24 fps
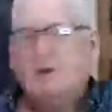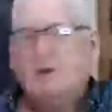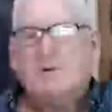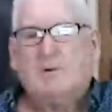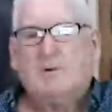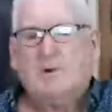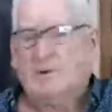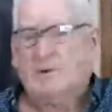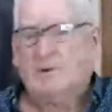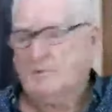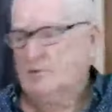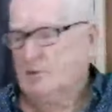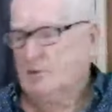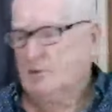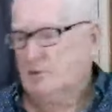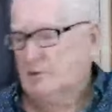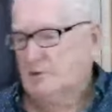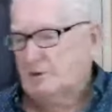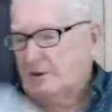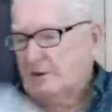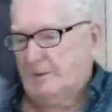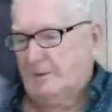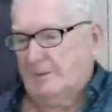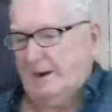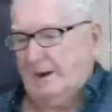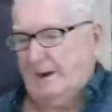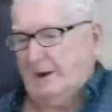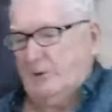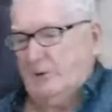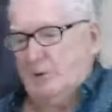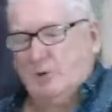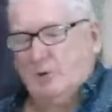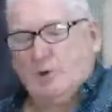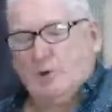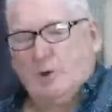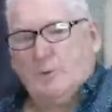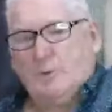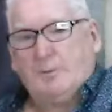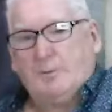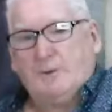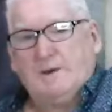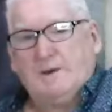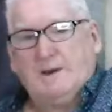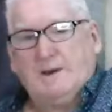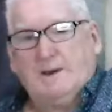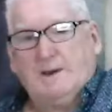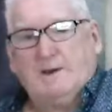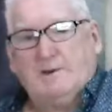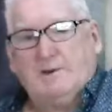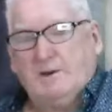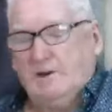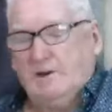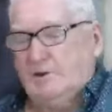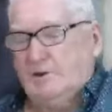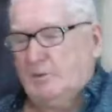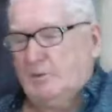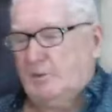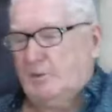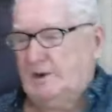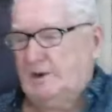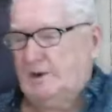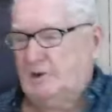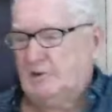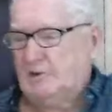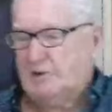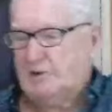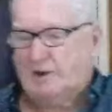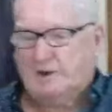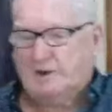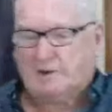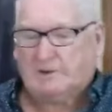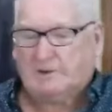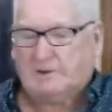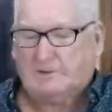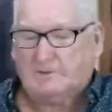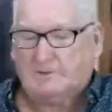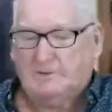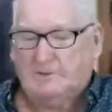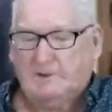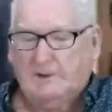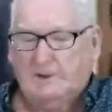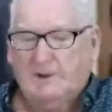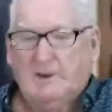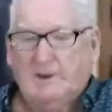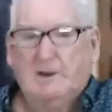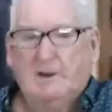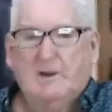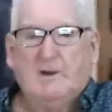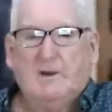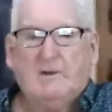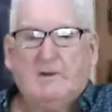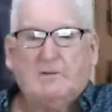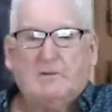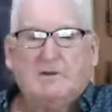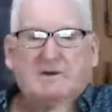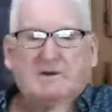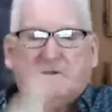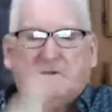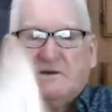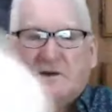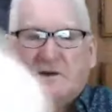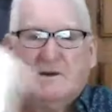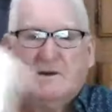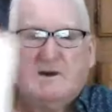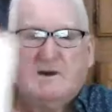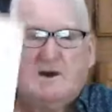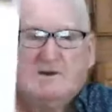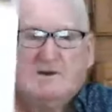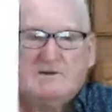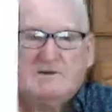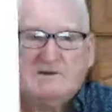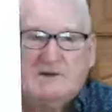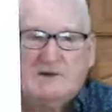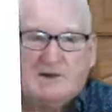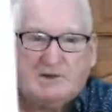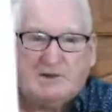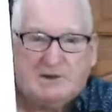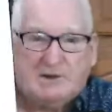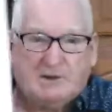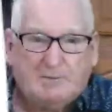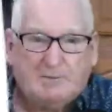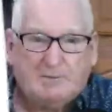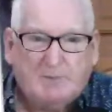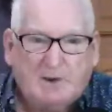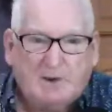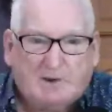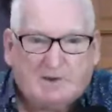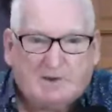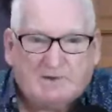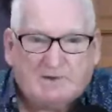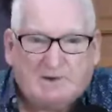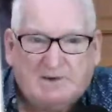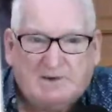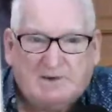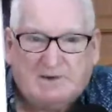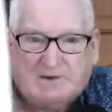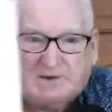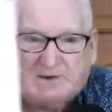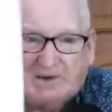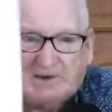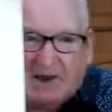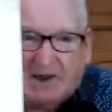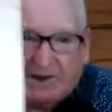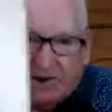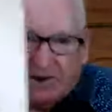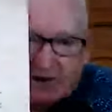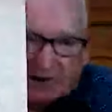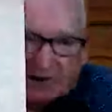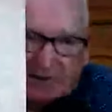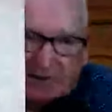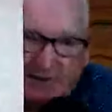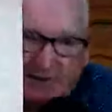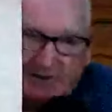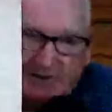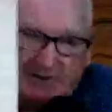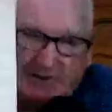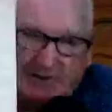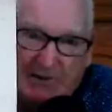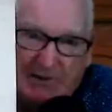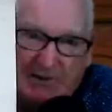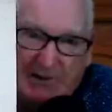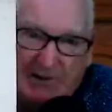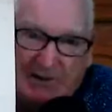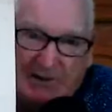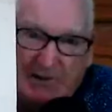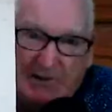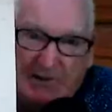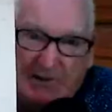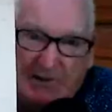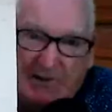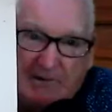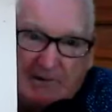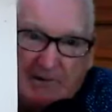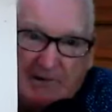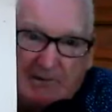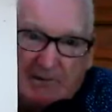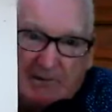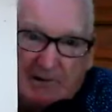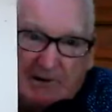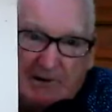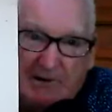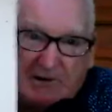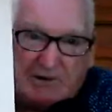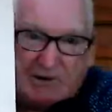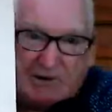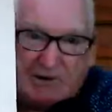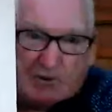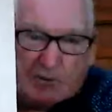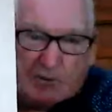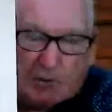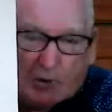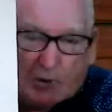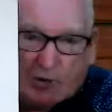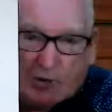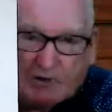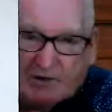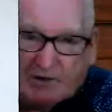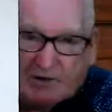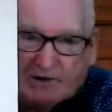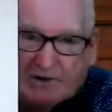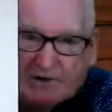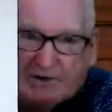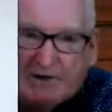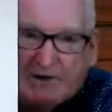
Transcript: what I'm talking about, or comprehend, either way you like it. This has nothing because it is nothing. It is a fraudulent